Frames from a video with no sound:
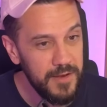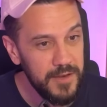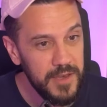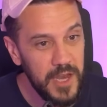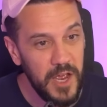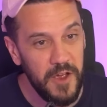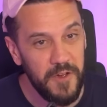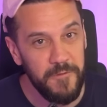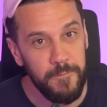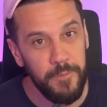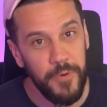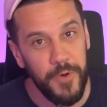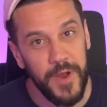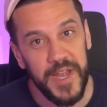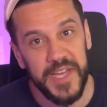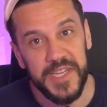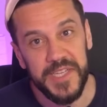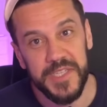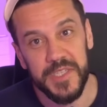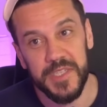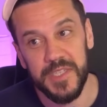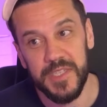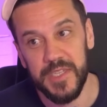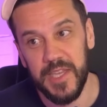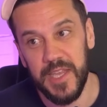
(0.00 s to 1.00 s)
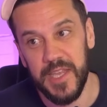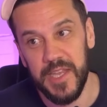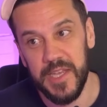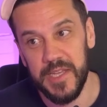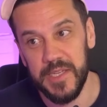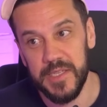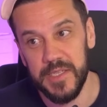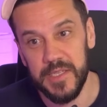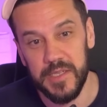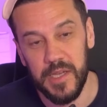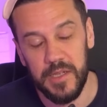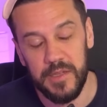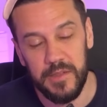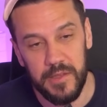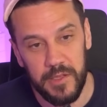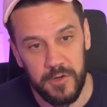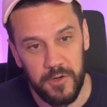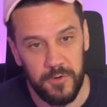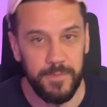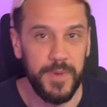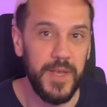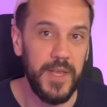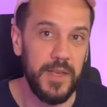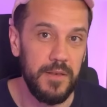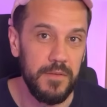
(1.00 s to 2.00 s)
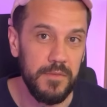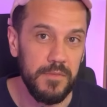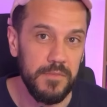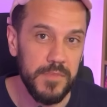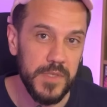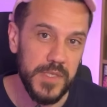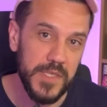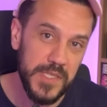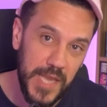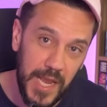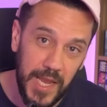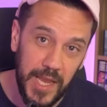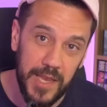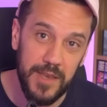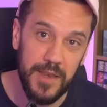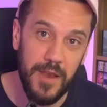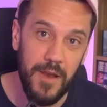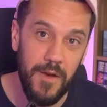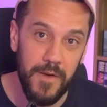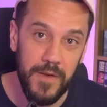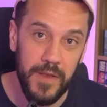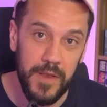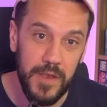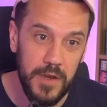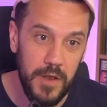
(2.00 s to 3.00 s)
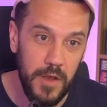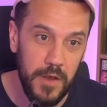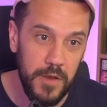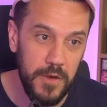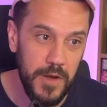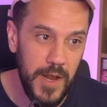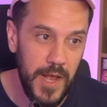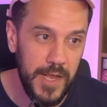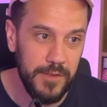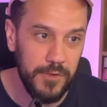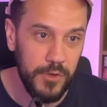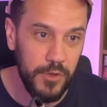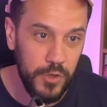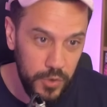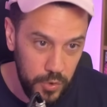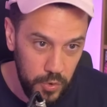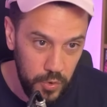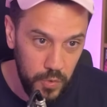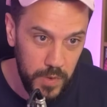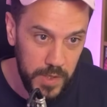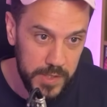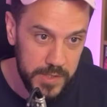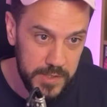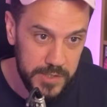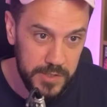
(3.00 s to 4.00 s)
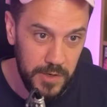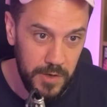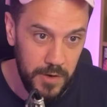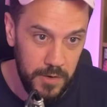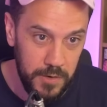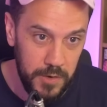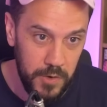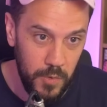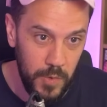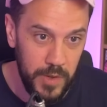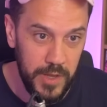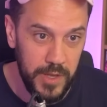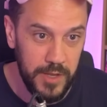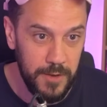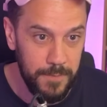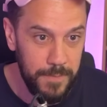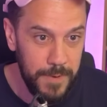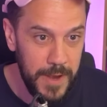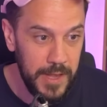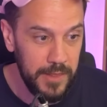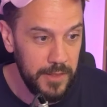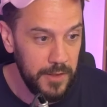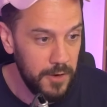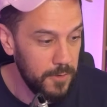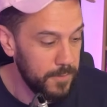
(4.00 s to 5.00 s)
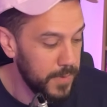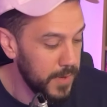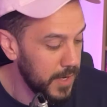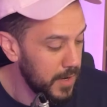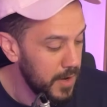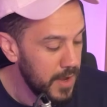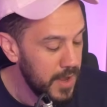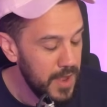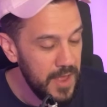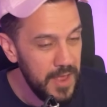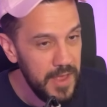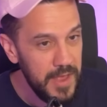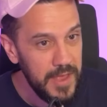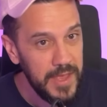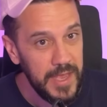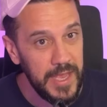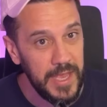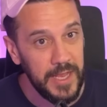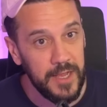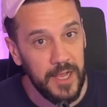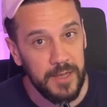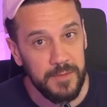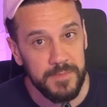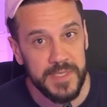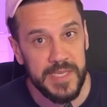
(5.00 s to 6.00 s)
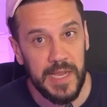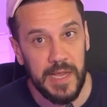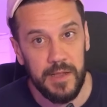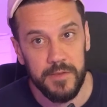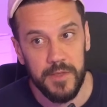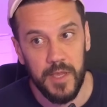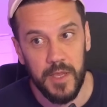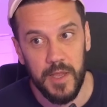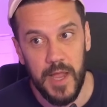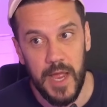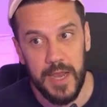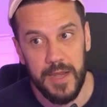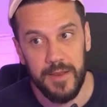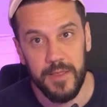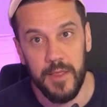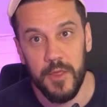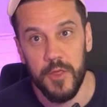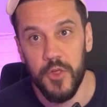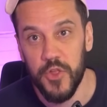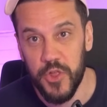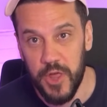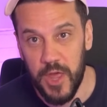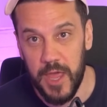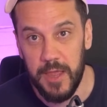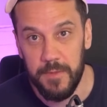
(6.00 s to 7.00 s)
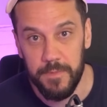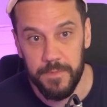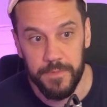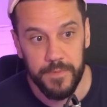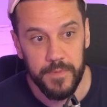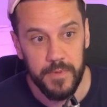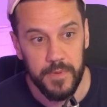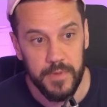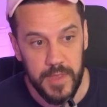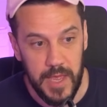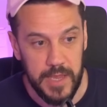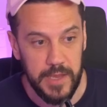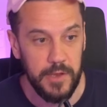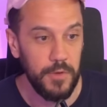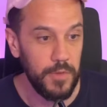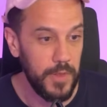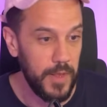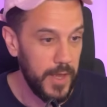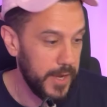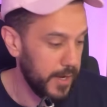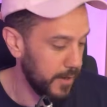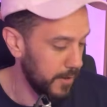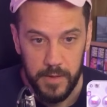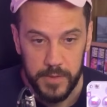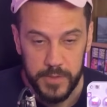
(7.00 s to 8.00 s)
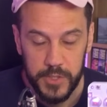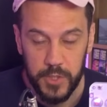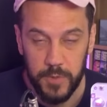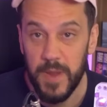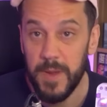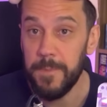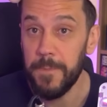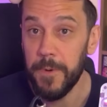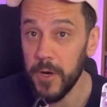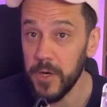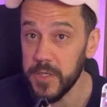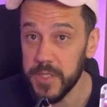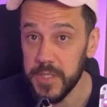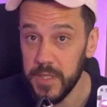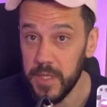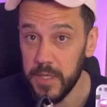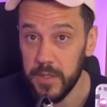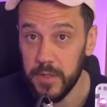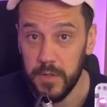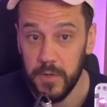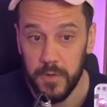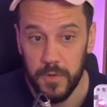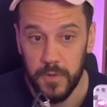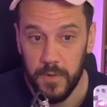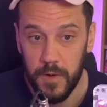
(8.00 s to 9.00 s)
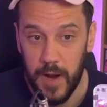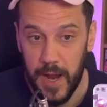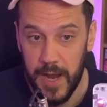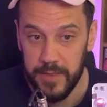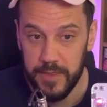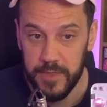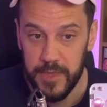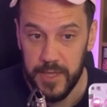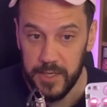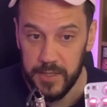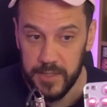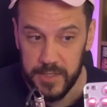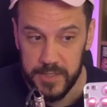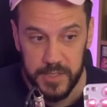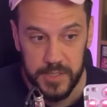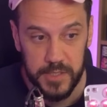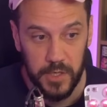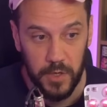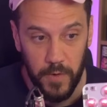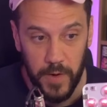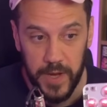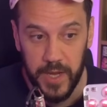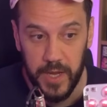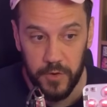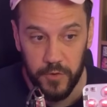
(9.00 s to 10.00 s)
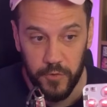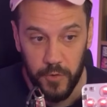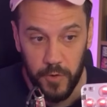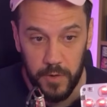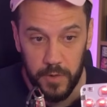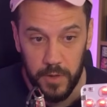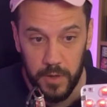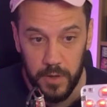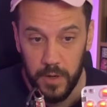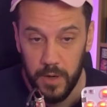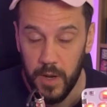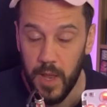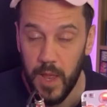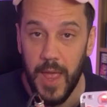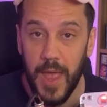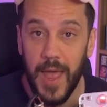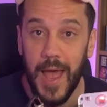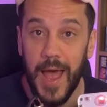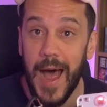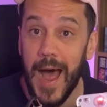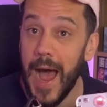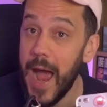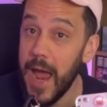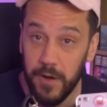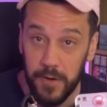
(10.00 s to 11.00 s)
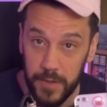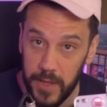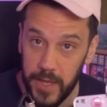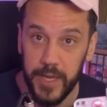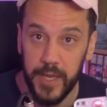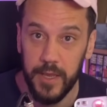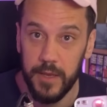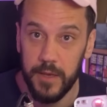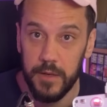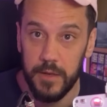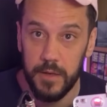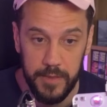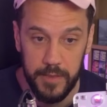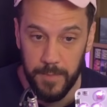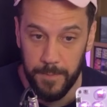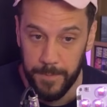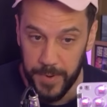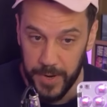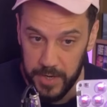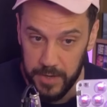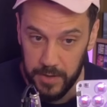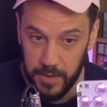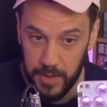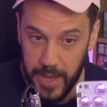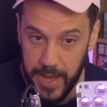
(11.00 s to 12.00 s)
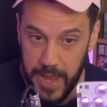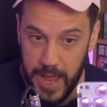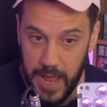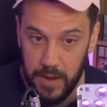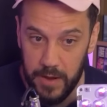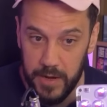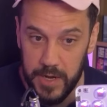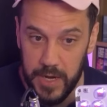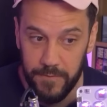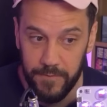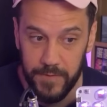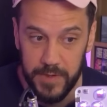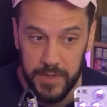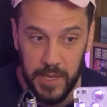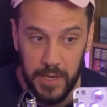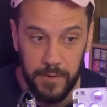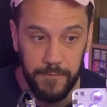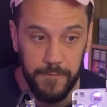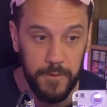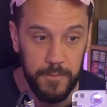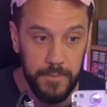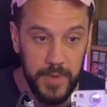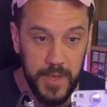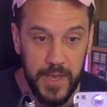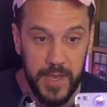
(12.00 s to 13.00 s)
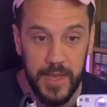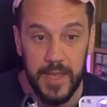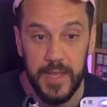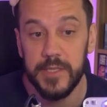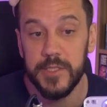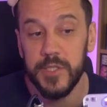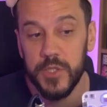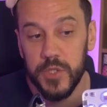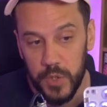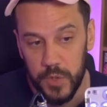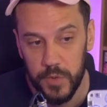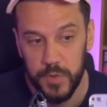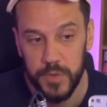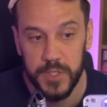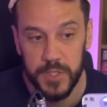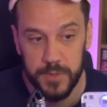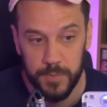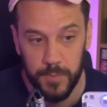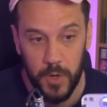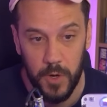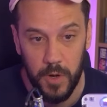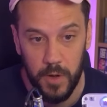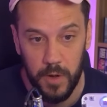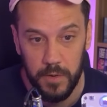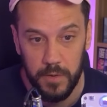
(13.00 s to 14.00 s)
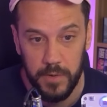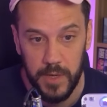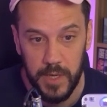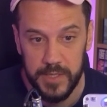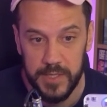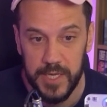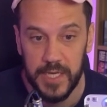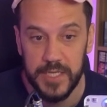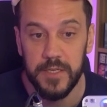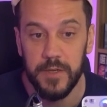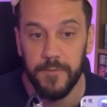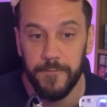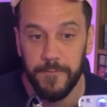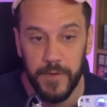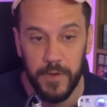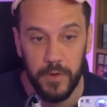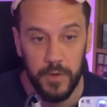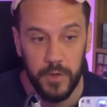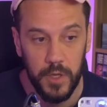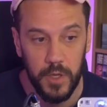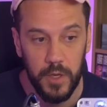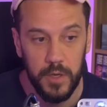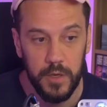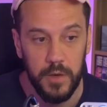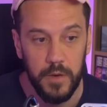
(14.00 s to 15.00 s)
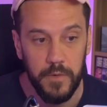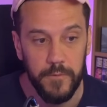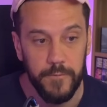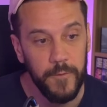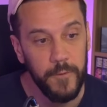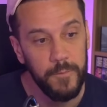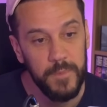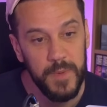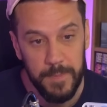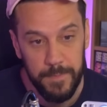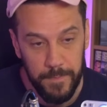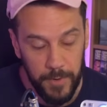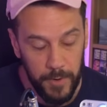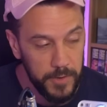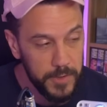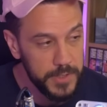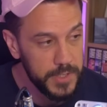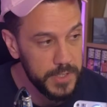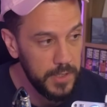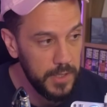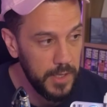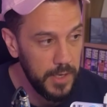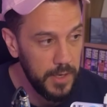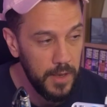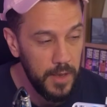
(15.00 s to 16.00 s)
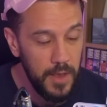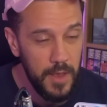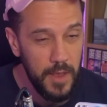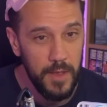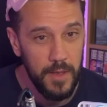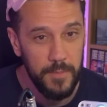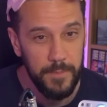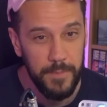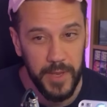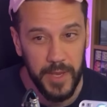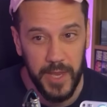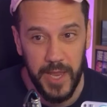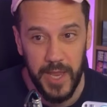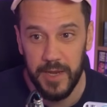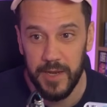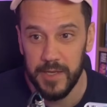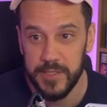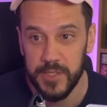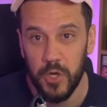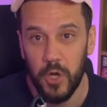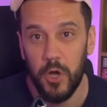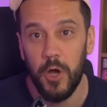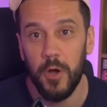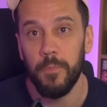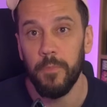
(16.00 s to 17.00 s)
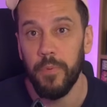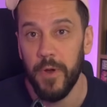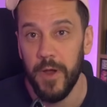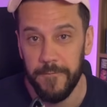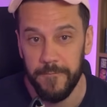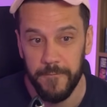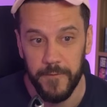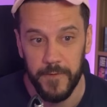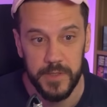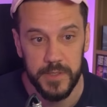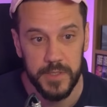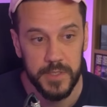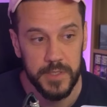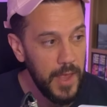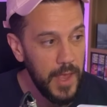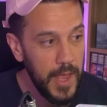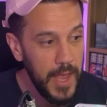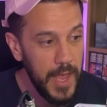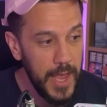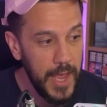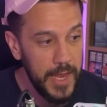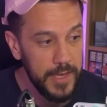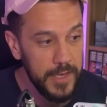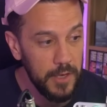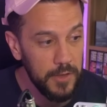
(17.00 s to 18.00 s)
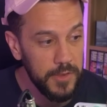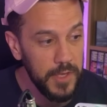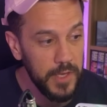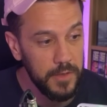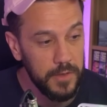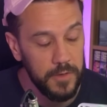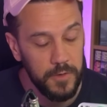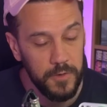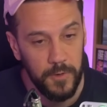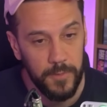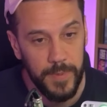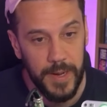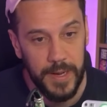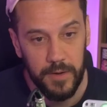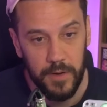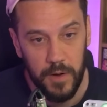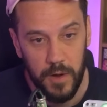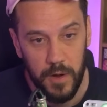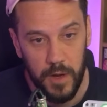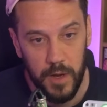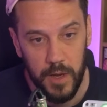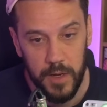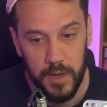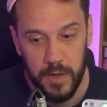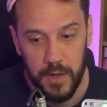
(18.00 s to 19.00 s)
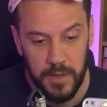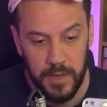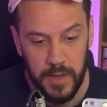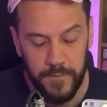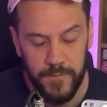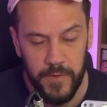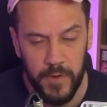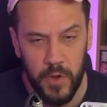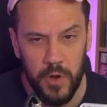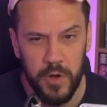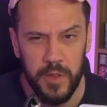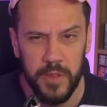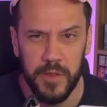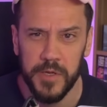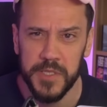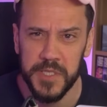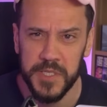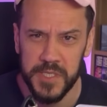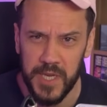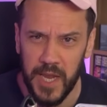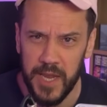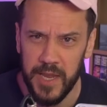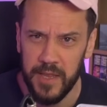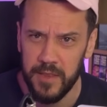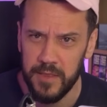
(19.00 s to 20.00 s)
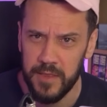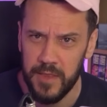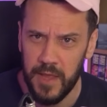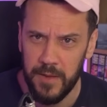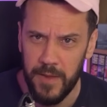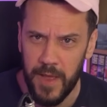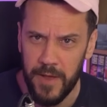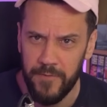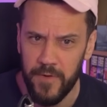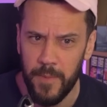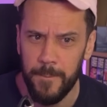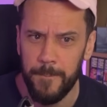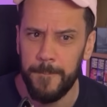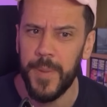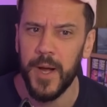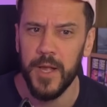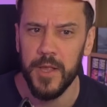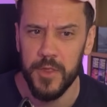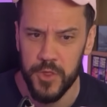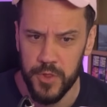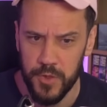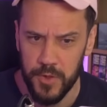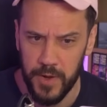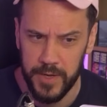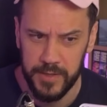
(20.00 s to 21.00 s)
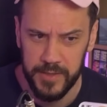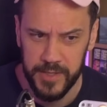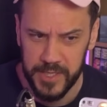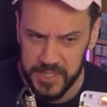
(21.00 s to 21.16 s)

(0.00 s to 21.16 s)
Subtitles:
Now, if price is a little bit secondary, you know, you're not too concerned, you're willing to pay a little bit, it comes down to kind of the shape that you like. So me personally too, I think this is a great controller. I don't like it. The button layout and everything for me is too small. It doesn't feel good for me personally. But again, it's all preference. And the other thing too about Haute, if you go to their site, they have a bunch, right?